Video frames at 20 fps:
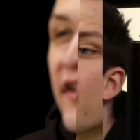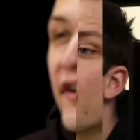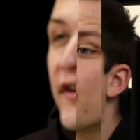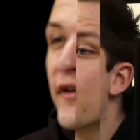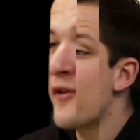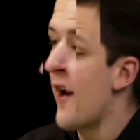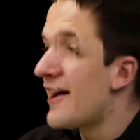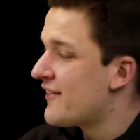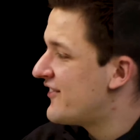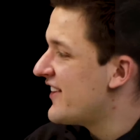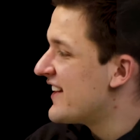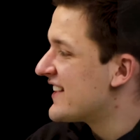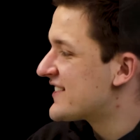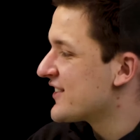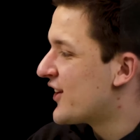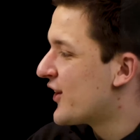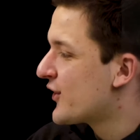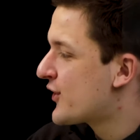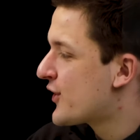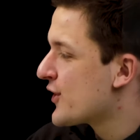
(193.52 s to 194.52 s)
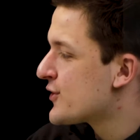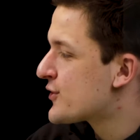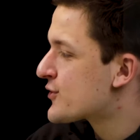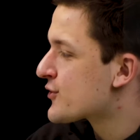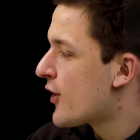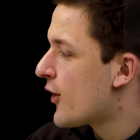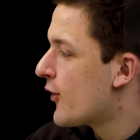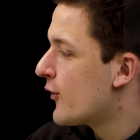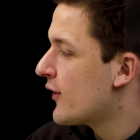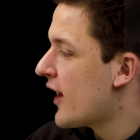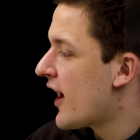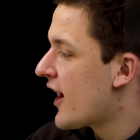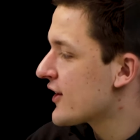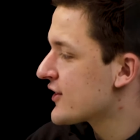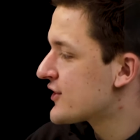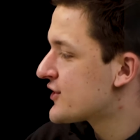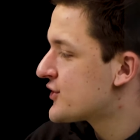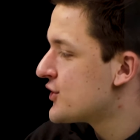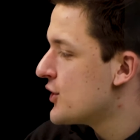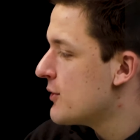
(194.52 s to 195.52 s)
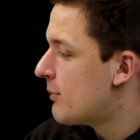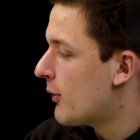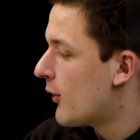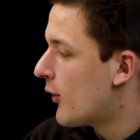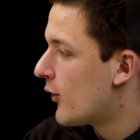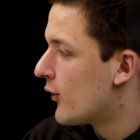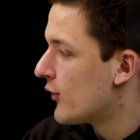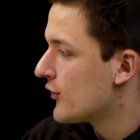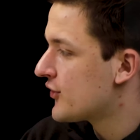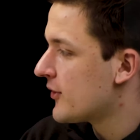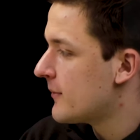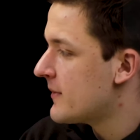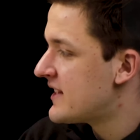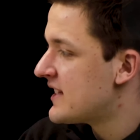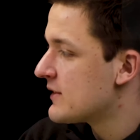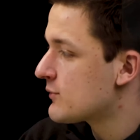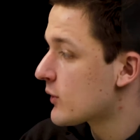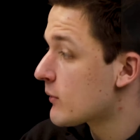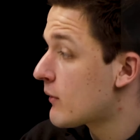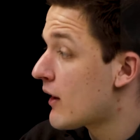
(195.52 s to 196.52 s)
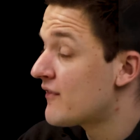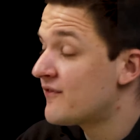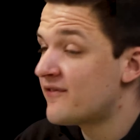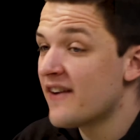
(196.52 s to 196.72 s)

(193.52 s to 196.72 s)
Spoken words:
The graphics on Control are super awesome. This is one of my